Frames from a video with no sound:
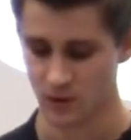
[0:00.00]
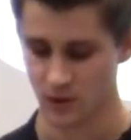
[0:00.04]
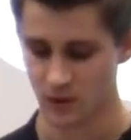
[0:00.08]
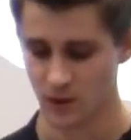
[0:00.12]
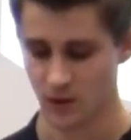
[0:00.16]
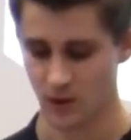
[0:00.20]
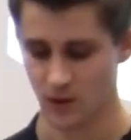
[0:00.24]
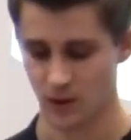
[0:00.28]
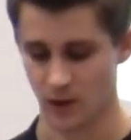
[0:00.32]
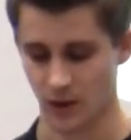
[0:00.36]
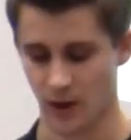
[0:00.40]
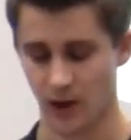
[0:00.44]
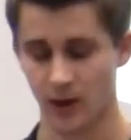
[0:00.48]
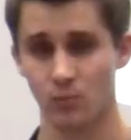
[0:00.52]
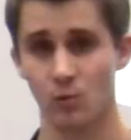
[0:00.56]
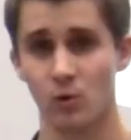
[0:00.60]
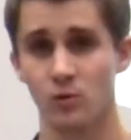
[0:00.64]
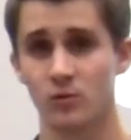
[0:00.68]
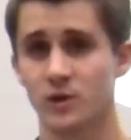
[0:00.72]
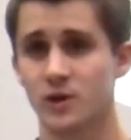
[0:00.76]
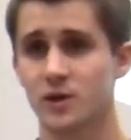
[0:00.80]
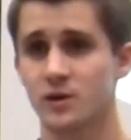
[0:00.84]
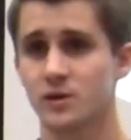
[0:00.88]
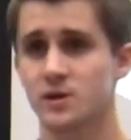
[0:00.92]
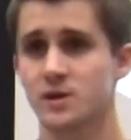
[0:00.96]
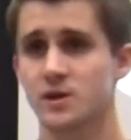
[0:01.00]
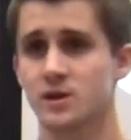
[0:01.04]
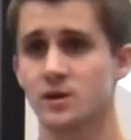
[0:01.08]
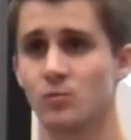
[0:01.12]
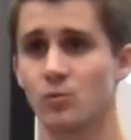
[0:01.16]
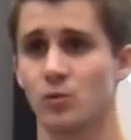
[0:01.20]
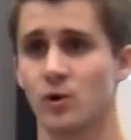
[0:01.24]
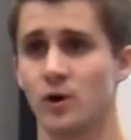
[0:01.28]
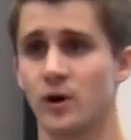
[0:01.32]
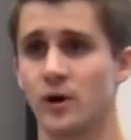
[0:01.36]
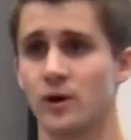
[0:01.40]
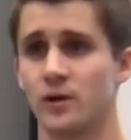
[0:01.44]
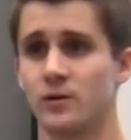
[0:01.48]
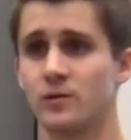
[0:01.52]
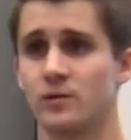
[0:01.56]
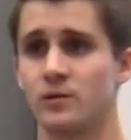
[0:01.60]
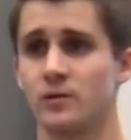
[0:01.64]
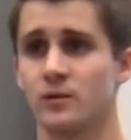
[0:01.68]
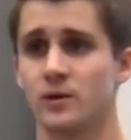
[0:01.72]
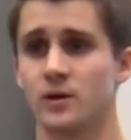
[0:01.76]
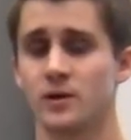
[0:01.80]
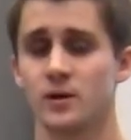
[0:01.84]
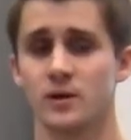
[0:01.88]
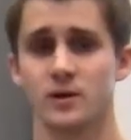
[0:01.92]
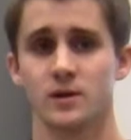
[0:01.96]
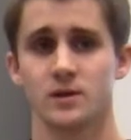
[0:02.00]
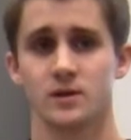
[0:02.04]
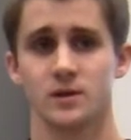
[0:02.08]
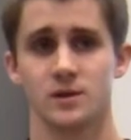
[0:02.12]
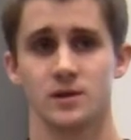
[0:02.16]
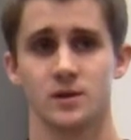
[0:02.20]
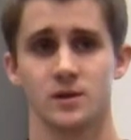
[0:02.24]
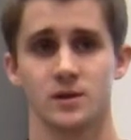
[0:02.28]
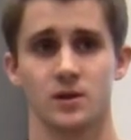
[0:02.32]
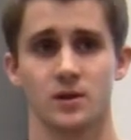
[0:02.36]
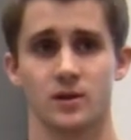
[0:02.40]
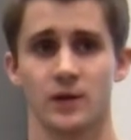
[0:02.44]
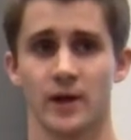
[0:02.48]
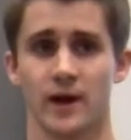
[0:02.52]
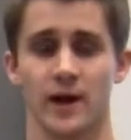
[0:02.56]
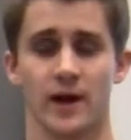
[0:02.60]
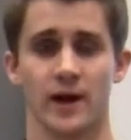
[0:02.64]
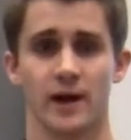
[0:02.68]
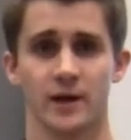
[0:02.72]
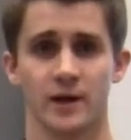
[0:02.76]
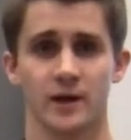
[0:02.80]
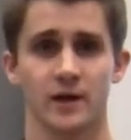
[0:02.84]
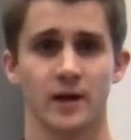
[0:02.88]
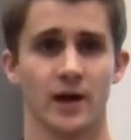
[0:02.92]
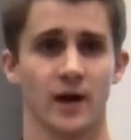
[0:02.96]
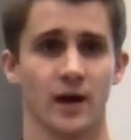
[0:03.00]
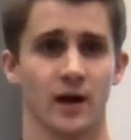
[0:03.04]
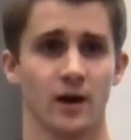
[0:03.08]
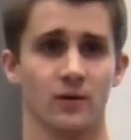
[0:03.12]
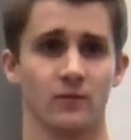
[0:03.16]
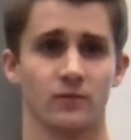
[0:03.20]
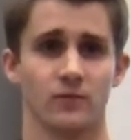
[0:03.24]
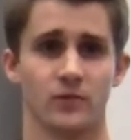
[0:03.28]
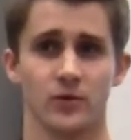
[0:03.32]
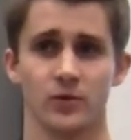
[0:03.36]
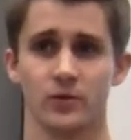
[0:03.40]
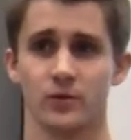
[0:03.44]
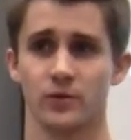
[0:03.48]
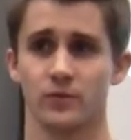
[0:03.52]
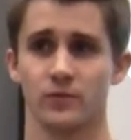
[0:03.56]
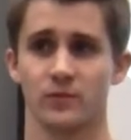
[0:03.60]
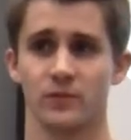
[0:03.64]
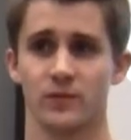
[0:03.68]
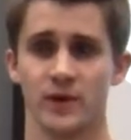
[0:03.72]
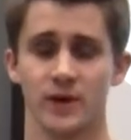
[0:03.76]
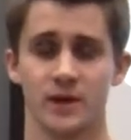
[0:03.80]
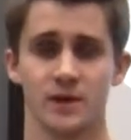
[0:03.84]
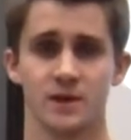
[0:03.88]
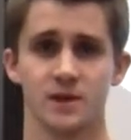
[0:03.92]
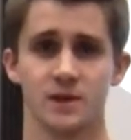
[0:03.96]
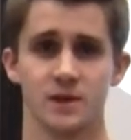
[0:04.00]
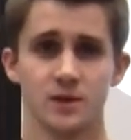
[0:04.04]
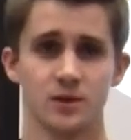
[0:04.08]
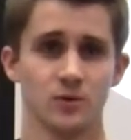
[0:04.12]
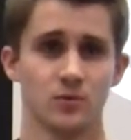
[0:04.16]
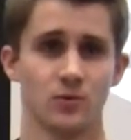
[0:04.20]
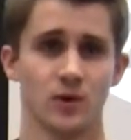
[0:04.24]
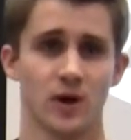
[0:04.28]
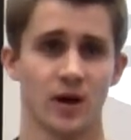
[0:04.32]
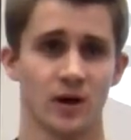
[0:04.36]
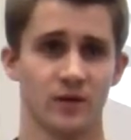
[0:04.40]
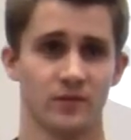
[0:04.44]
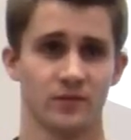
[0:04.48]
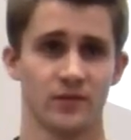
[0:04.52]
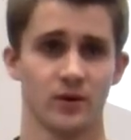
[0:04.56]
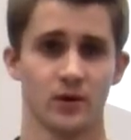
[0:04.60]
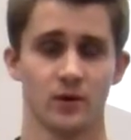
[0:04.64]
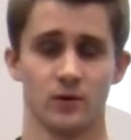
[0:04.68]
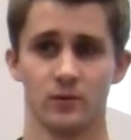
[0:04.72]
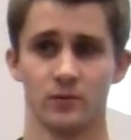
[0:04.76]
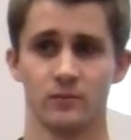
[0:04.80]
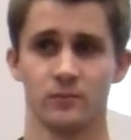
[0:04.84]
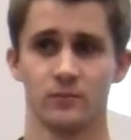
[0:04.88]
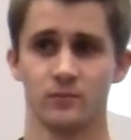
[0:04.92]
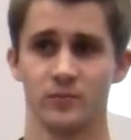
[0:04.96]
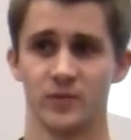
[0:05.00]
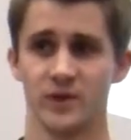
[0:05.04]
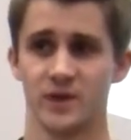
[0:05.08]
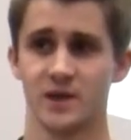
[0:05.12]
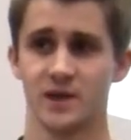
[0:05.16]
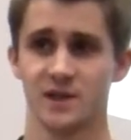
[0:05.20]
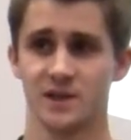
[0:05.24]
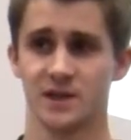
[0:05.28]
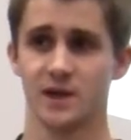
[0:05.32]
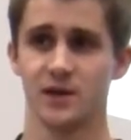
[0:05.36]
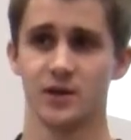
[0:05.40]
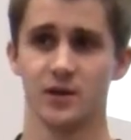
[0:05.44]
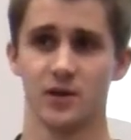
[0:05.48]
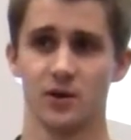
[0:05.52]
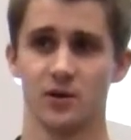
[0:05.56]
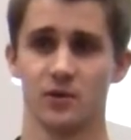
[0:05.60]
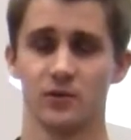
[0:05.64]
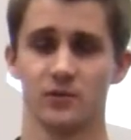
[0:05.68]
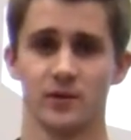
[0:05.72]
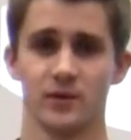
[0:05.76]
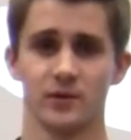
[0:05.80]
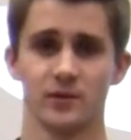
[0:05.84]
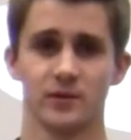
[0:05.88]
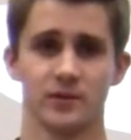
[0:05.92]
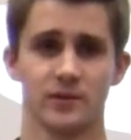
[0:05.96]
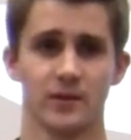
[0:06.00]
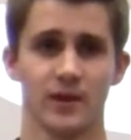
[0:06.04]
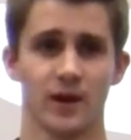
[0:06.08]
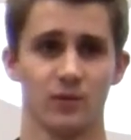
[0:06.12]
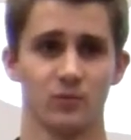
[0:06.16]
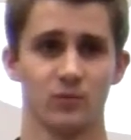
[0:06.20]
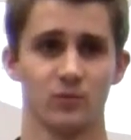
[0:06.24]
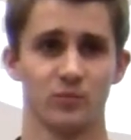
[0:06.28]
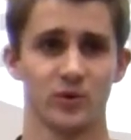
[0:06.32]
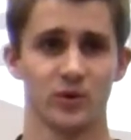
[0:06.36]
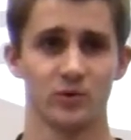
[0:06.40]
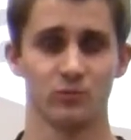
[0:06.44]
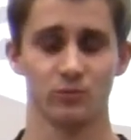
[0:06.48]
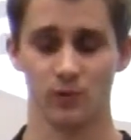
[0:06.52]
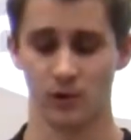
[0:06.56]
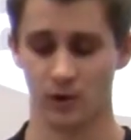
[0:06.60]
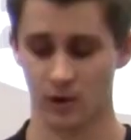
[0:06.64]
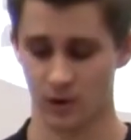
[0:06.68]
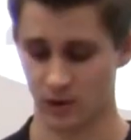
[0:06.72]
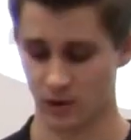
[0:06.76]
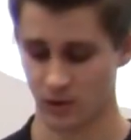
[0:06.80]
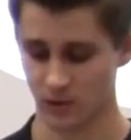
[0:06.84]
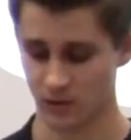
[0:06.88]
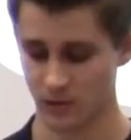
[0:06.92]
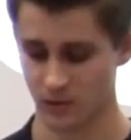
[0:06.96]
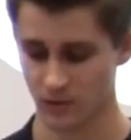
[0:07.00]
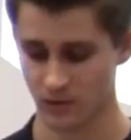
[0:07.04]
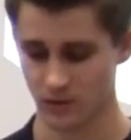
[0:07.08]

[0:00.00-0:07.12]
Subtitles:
I won't kill someone so that I can have their fancy new iPhone, because I know that would be wrong.